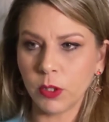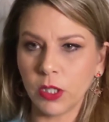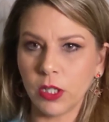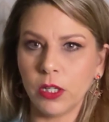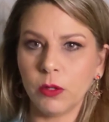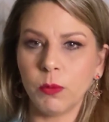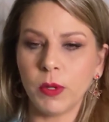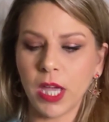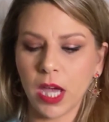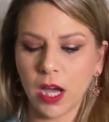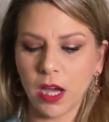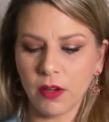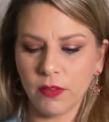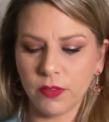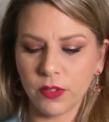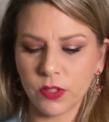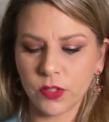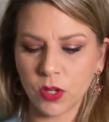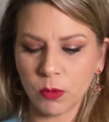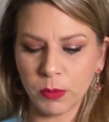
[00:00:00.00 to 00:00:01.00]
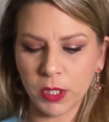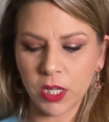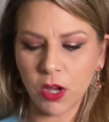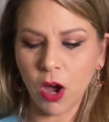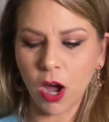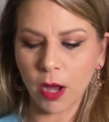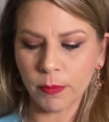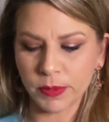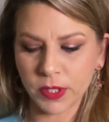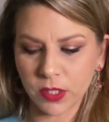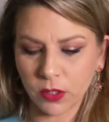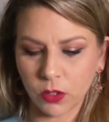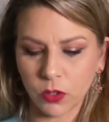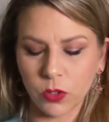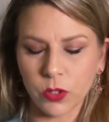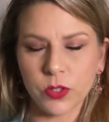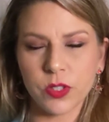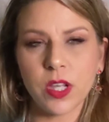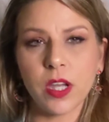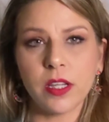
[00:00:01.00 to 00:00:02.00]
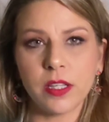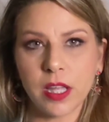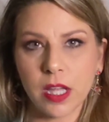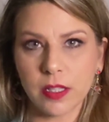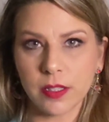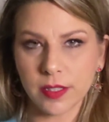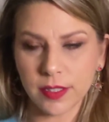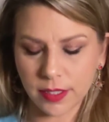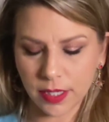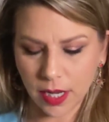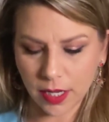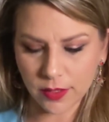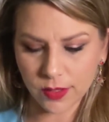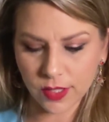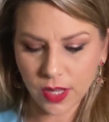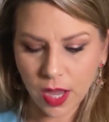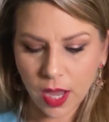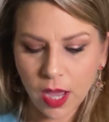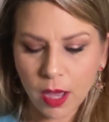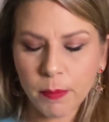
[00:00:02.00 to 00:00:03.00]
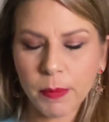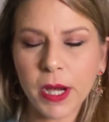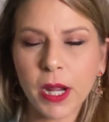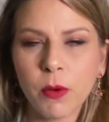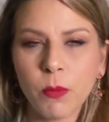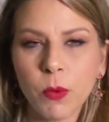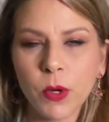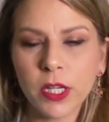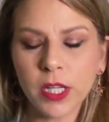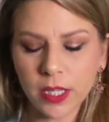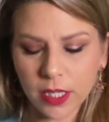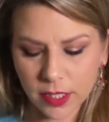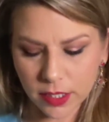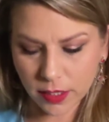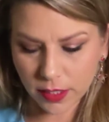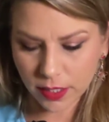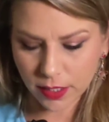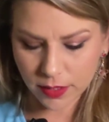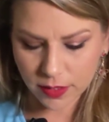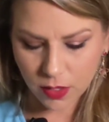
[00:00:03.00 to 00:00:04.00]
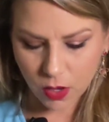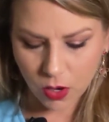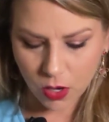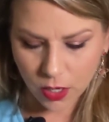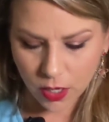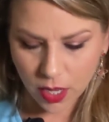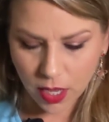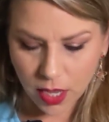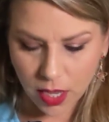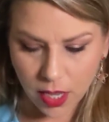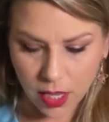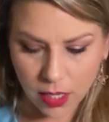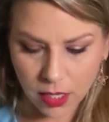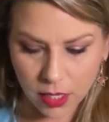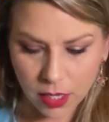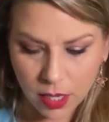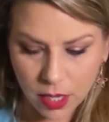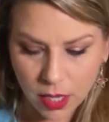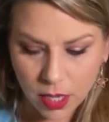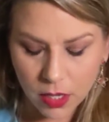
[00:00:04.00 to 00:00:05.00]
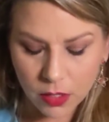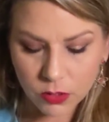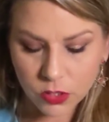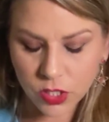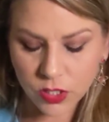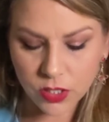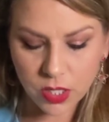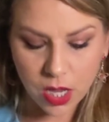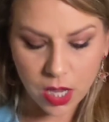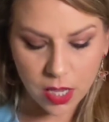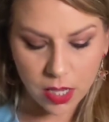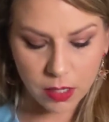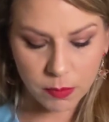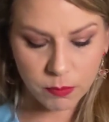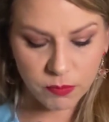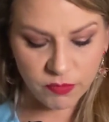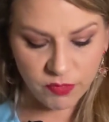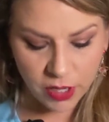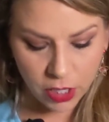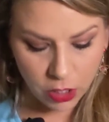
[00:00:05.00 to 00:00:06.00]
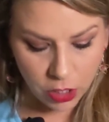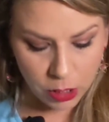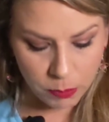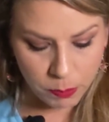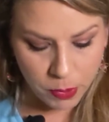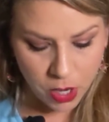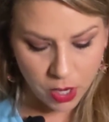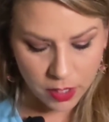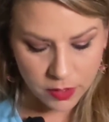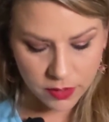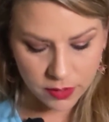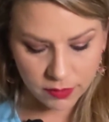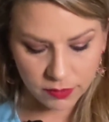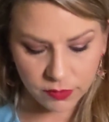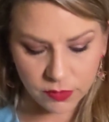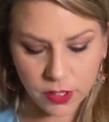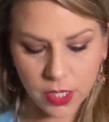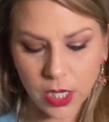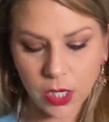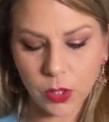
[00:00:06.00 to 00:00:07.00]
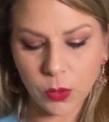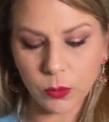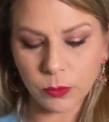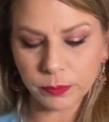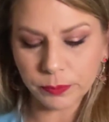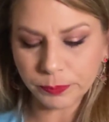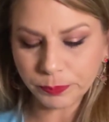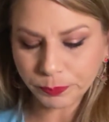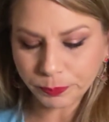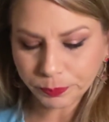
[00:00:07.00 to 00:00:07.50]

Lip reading: where we have so many obstacles against us. But I want to end this on just a very positive note.